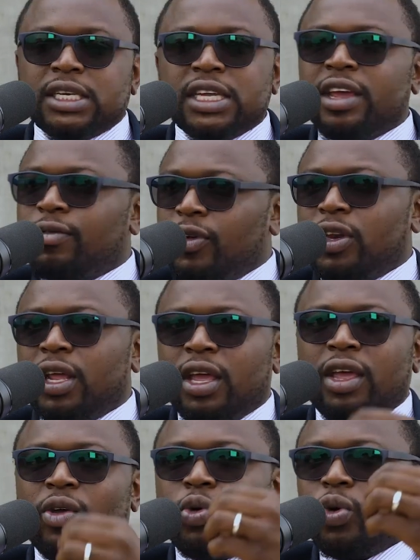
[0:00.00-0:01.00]
Every
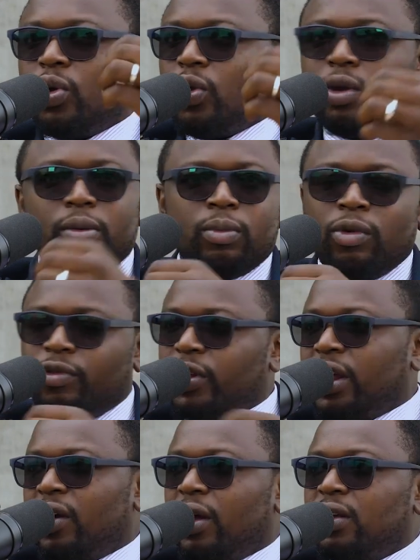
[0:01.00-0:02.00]
day, moving
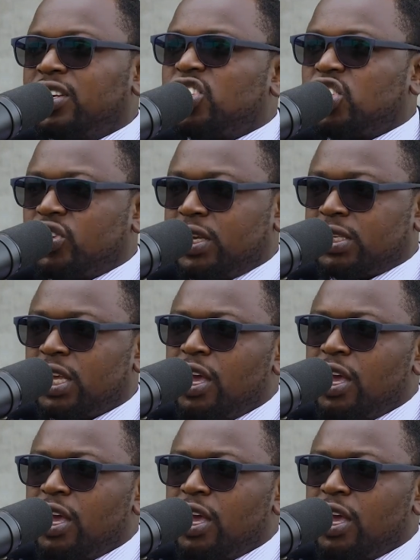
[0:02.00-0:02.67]
around, it's chase.